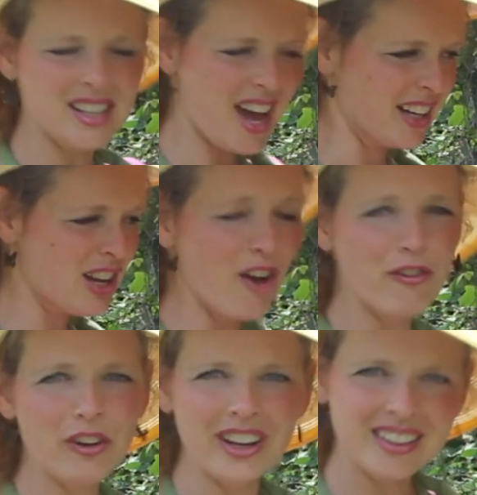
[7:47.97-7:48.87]
kind of
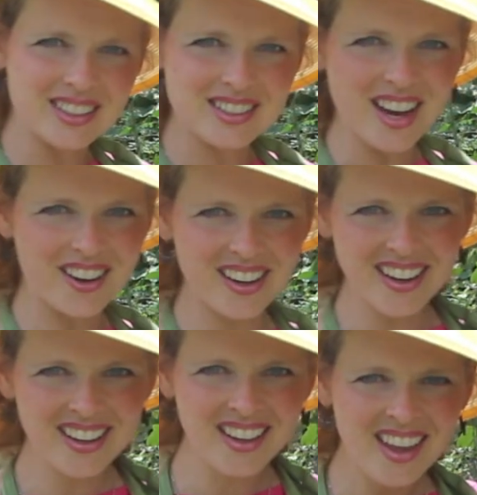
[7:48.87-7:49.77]
covering this
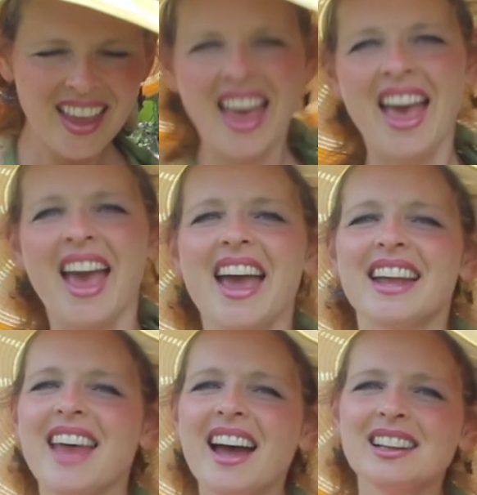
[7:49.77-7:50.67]
area.
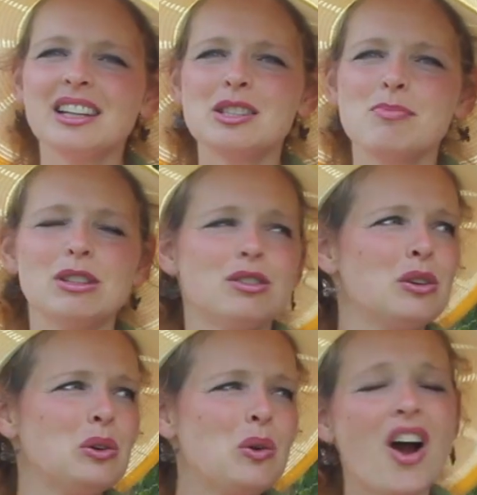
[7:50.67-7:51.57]
And that leads me
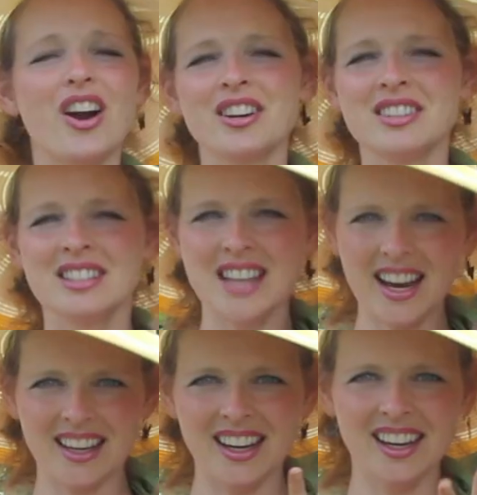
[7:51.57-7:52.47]
to our
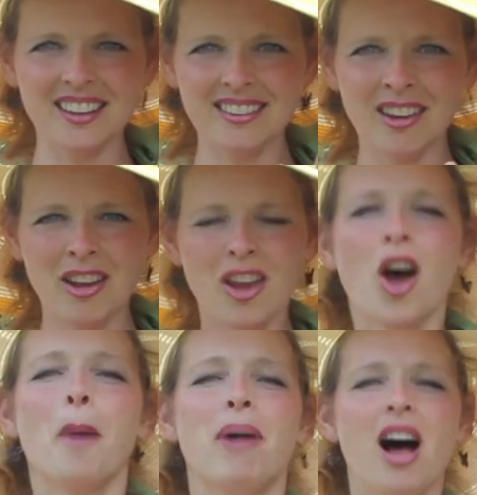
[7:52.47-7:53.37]
second
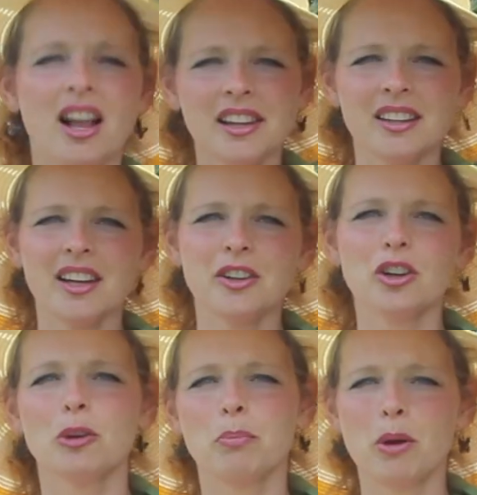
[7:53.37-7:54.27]

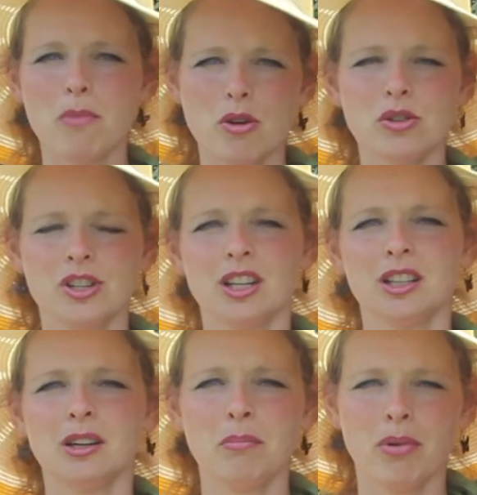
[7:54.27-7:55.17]
pollinator
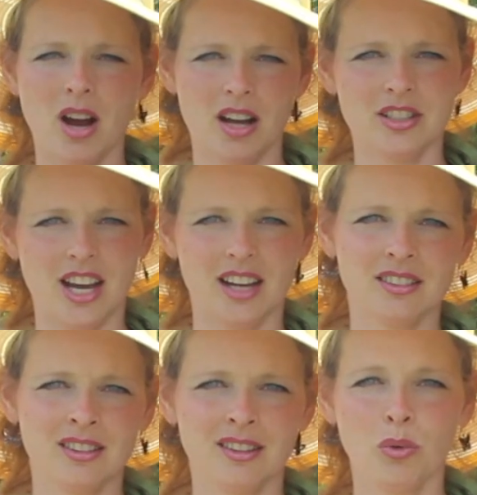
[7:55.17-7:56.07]
promotion
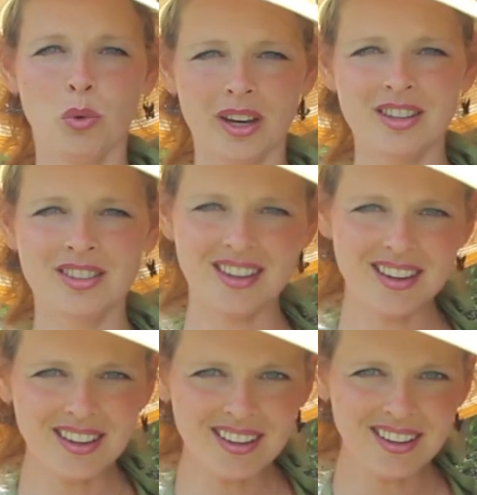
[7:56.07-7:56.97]
project, which
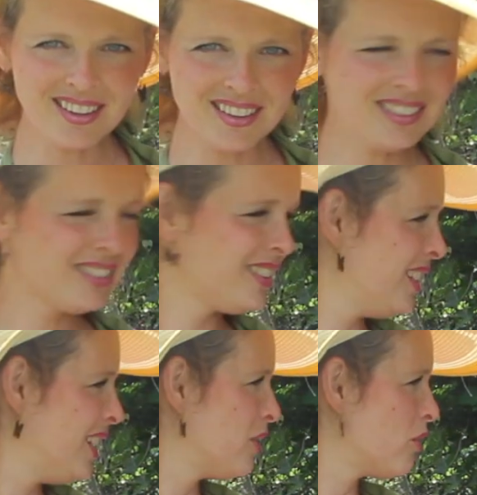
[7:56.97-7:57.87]
is,
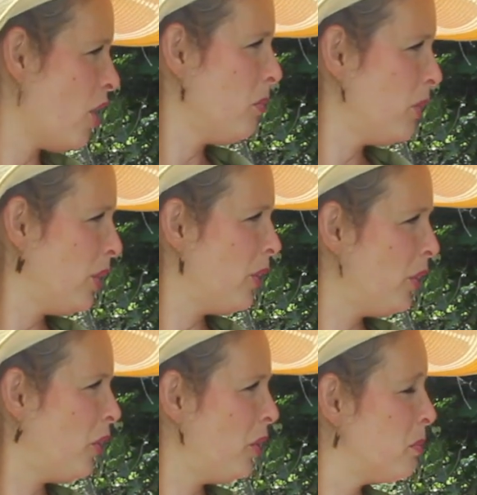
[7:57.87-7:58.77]

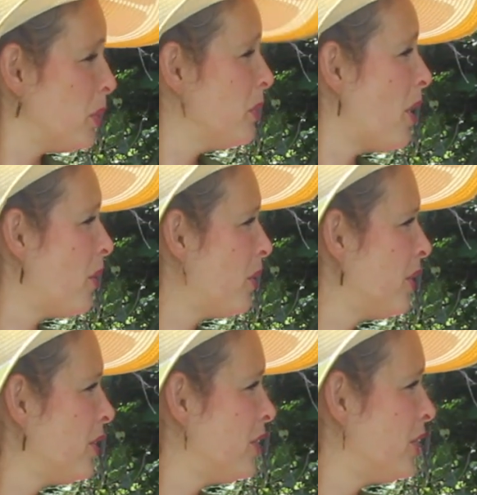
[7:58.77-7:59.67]
drumroll, Bruno.
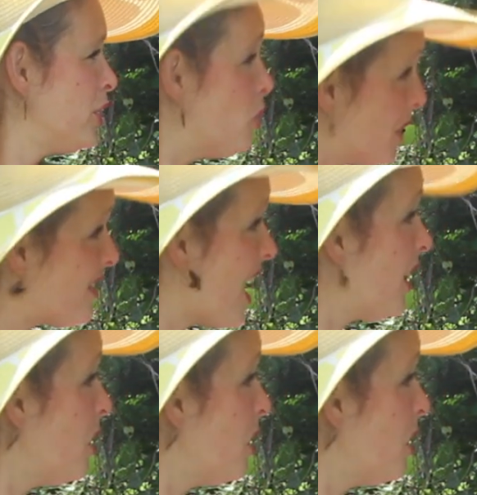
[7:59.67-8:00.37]
You want to tell